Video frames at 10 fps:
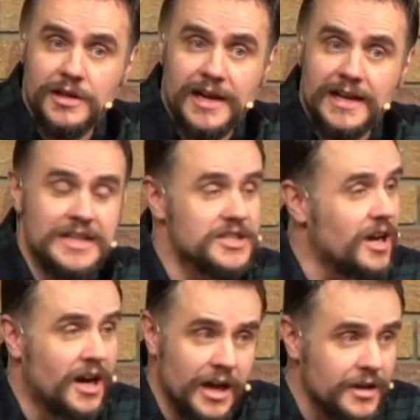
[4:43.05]
And it's
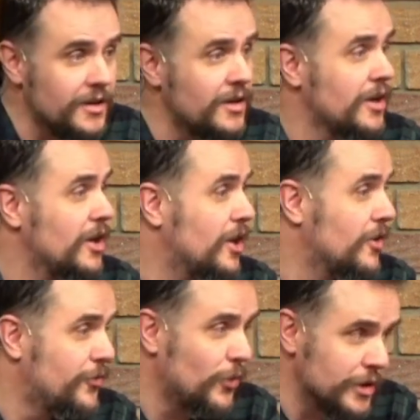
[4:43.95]

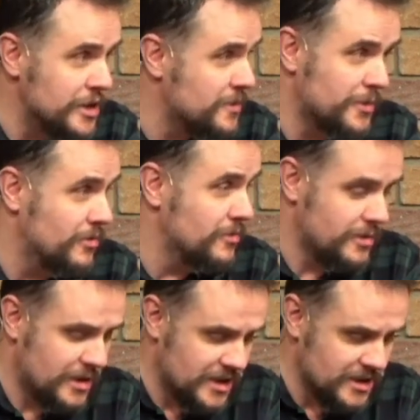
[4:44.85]
unavoidable,
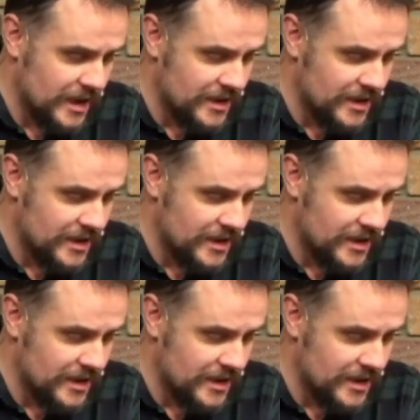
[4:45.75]
isn't it?